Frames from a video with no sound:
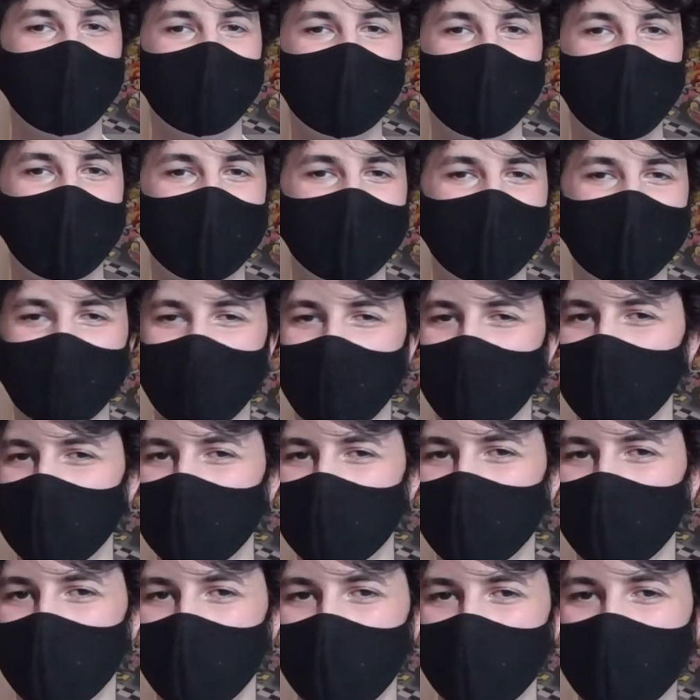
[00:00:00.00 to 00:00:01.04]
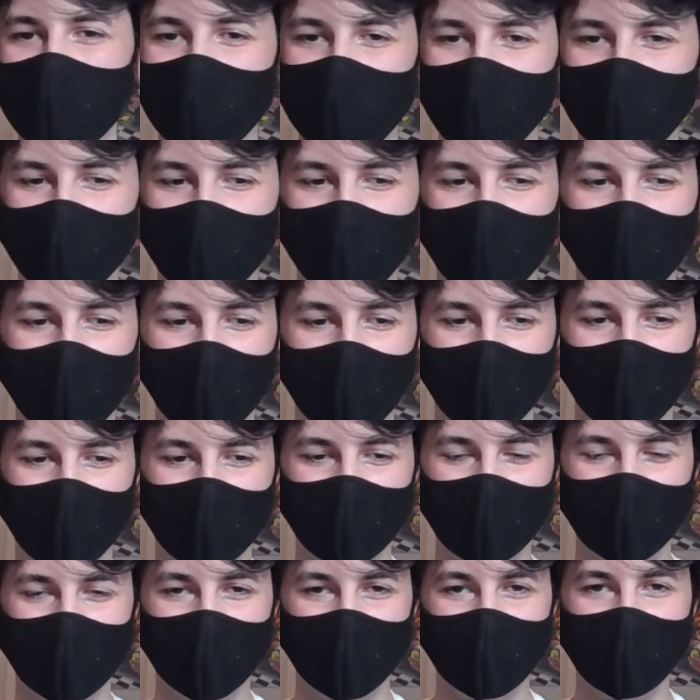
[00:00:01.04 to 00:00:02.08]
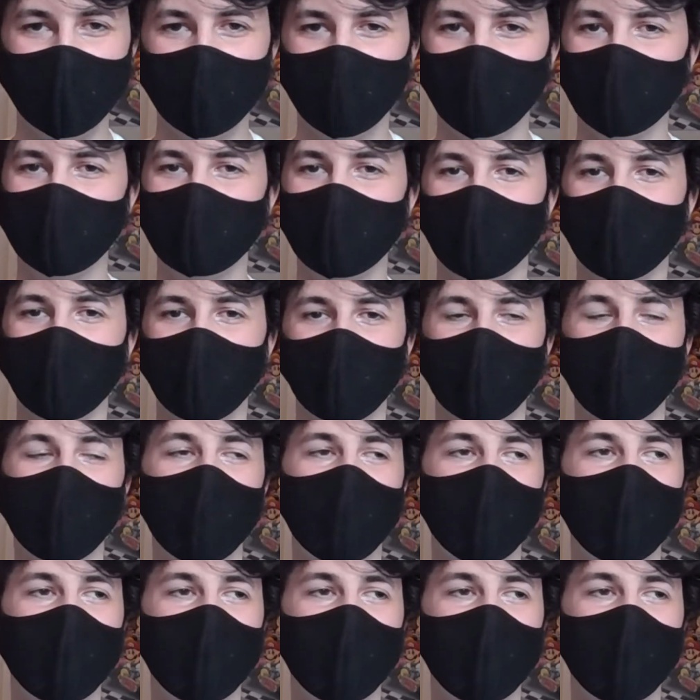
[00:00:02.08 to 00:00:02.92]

take design inspirations from all of those and see where it took me.